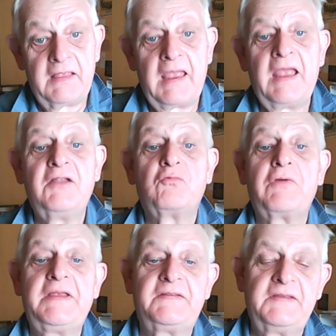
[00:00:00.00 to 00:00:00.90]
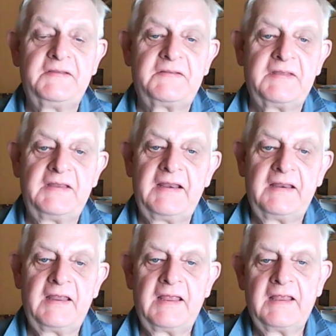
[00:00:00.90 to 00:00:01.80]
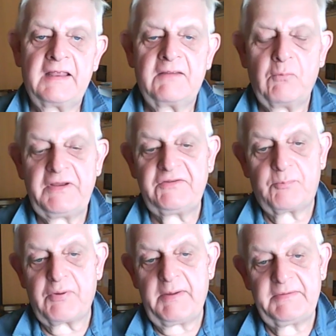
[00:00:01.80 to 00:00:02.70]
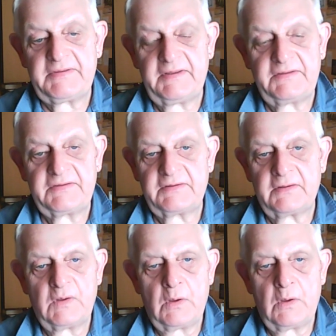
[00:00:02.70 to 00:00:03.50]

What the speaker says: And racists and white supremacists